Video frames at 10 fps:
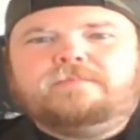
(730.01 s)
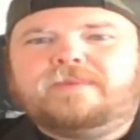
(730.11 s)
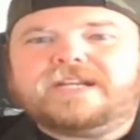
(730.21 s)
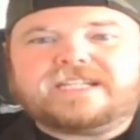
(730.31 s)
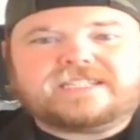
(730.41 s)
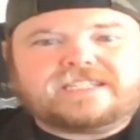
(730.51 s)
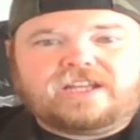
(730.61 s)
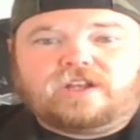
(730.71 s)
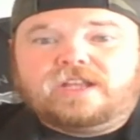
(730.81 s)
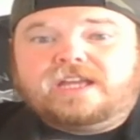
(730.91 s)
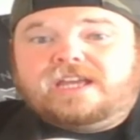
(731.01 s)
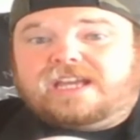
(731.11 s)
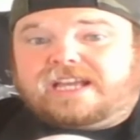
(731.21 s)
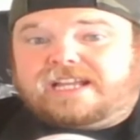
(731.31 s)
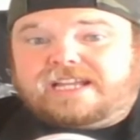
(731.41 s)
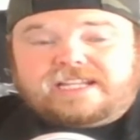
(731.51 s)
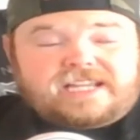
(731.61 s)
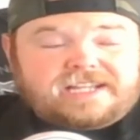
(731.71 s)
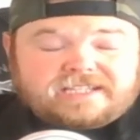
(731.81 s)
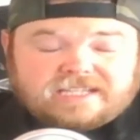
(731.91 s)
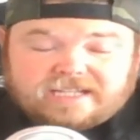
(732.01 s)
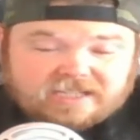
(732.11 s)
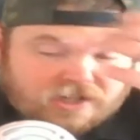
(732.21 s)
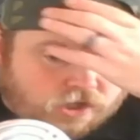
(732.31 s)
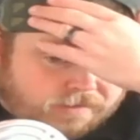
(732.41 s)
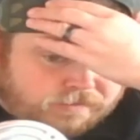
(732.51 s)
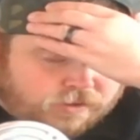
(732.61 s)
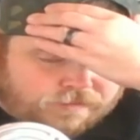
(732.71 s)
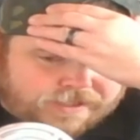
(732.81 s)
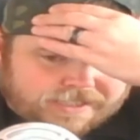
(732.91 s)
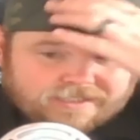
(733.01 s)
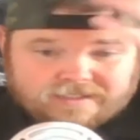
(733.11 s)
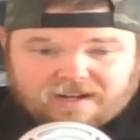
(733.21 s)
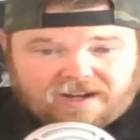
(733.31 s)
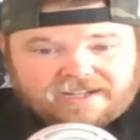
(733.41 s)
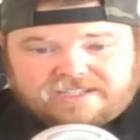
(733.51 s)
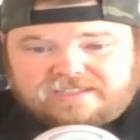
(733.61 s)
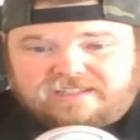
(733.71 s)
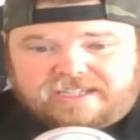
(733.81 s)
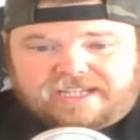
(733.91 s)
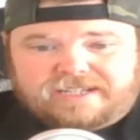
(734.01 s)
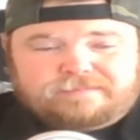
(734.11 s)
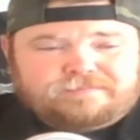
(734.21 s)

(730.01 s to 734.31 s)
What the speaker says: But it's still, it's a good movie, honestly.